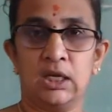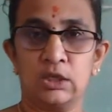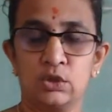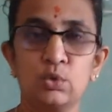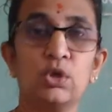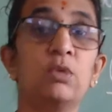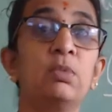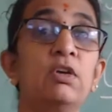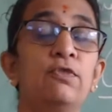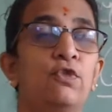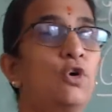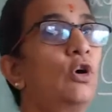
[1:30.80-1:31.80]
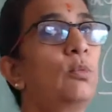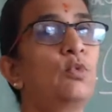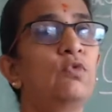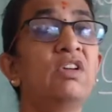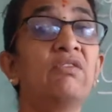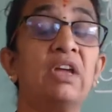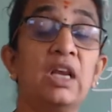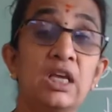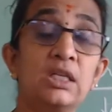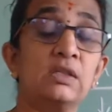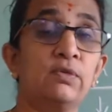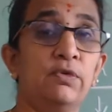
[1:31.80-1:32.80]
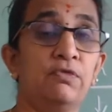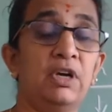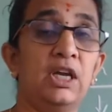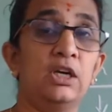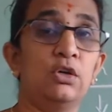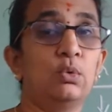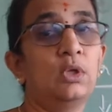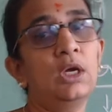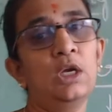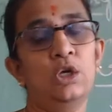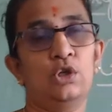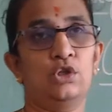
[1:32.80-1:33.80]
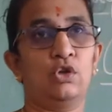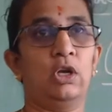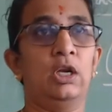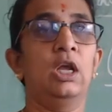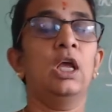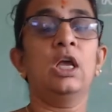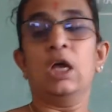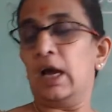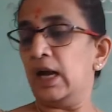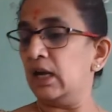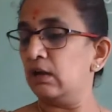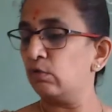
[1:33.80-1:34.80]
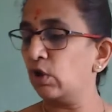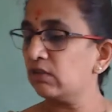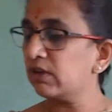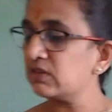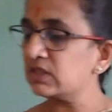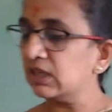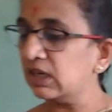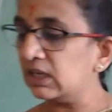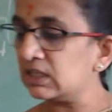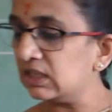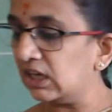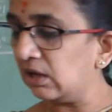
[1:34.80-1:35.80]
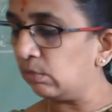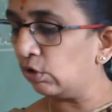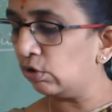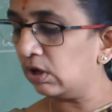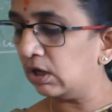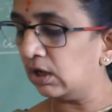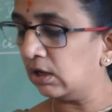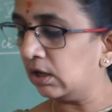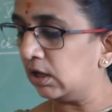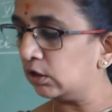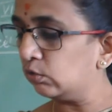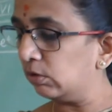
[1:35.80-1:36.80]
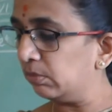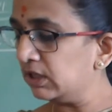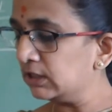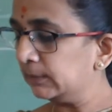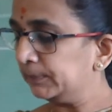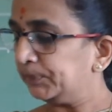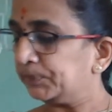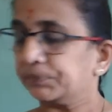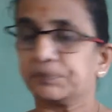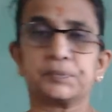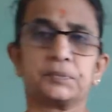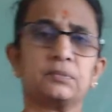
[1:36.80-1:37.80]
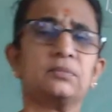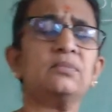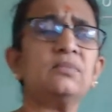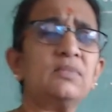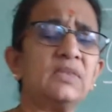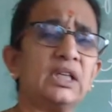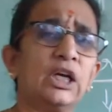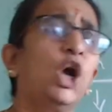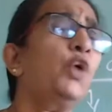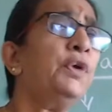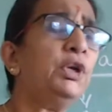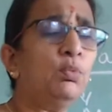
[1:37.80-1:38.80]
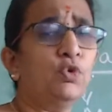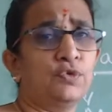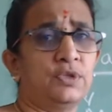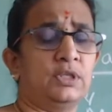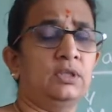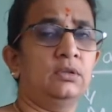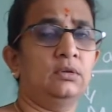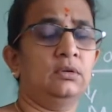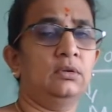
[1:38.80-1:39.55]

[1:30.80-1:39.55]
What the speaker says: suitable for moving very swiftly into the soil. And what you have studied yesterday about earthworm is how it moves.